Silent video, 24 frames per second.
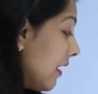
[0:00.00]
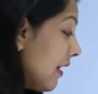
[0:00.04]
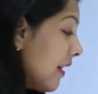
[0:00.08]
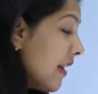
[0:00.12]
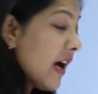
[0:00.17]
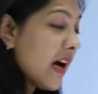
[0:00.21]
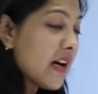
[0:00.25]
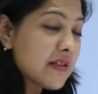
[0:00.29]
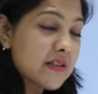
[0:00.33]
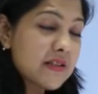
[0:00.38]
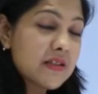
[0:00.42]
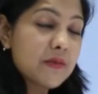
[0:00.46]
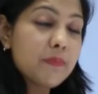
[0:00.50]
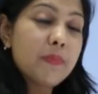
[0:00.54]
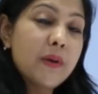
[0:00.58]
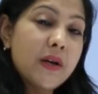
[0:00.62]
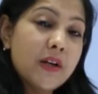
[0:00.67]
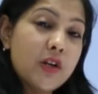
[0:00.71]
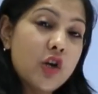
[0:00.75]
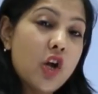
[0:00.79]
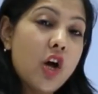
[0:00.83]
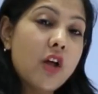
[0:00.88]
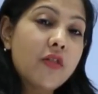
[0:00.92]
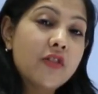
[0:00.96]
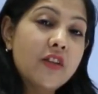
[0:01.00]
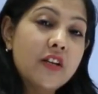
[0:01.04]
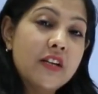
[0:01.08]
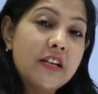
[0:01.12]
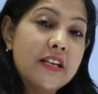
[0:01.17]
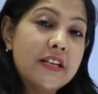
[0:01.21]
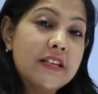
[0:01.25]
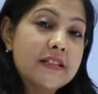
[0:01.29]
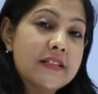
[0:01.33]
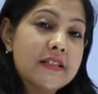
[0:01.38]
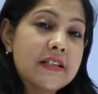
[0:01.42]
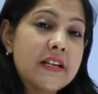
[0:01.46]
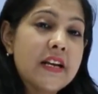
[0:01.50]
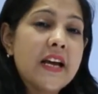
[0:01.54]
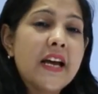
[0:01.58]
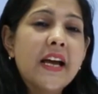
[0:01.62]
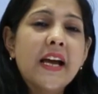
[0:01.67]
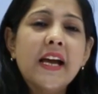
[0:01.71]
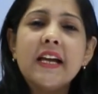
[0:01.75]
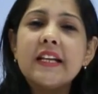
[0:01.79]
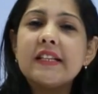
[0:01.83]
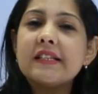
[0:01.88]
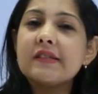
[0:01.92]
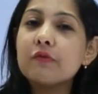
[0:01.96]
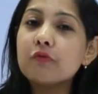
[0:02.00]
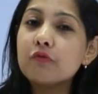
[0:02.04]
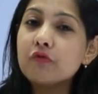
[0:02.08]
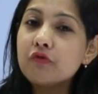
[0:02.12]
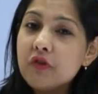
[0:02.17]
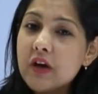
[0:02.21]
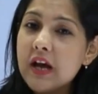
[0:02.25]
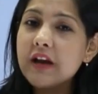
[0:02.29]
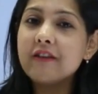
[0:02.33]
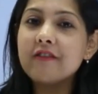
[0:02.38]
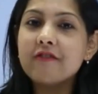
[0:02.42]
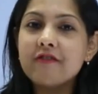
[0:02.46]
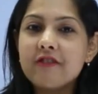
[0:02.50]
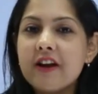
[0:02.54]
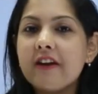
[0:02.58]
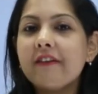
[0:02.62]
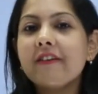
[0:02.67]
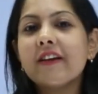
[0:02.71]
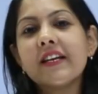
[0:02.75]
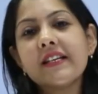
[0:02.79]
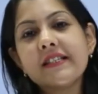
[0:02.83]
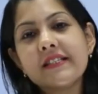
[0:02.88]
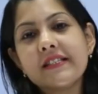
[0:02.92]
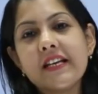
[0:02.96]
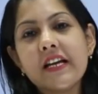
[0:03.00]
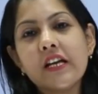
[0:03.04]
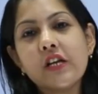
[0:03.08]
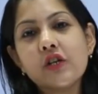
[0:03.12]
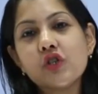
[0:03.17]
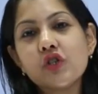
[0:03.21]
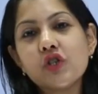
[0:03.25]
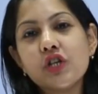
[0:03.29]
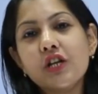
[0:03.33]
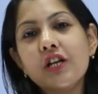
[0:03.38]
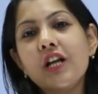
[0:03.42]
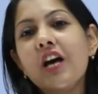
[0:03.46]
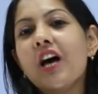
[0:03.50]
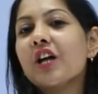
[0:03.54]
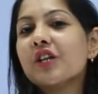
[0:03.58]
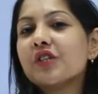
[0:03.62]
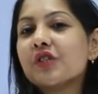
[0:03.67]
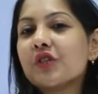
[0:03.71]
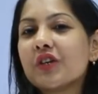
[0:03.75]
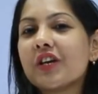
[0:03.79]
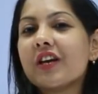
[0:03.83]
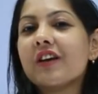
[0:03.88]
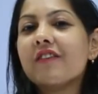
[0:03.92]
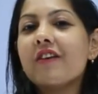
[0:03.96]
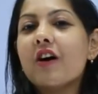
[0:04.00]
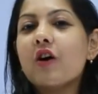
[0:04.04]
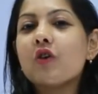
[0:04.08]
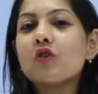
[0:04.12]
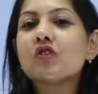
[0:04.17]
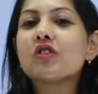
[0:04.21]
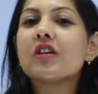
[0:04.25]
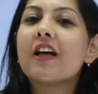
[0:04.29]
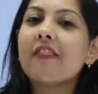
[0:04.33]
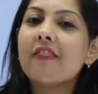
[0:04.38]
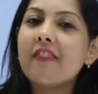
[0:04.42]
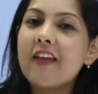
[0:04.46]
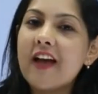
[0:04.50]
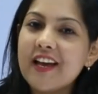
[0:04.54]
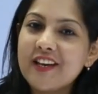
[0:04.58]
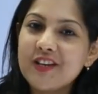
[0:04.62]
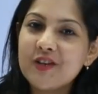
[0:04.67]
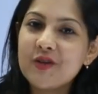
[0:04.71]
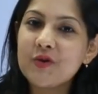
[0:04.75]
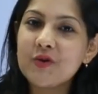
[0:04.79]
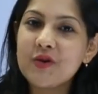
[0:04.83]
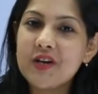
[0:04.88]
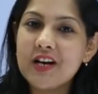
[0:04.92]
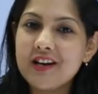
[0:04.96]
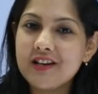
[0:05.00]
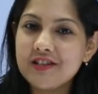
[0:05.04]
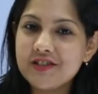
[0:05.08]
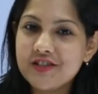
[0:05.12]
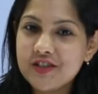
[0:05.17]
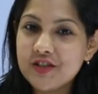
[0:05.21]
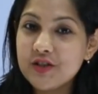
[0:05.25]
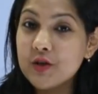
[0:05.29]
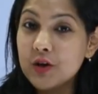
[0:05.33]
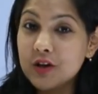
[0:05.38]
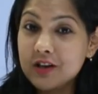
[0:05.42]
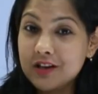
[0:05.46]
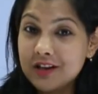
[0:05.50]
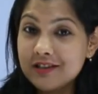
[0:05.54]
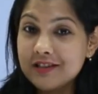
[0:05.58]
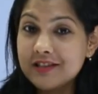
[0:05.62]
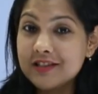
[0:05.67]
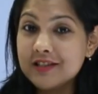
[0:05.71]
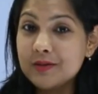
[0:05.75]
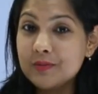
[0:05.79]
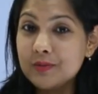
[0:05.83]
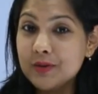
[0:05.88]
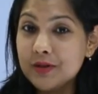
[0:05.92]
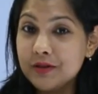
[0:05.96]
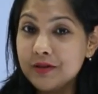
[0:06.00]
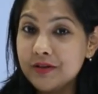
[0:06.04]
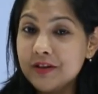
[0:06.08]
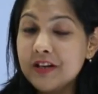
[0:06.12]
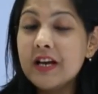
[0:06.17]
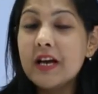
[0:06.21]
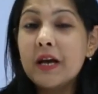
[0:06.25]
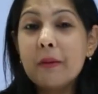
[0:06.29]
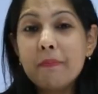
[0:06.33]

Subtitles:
Last but not the least, it's very essential to give out thank you cards to your customer.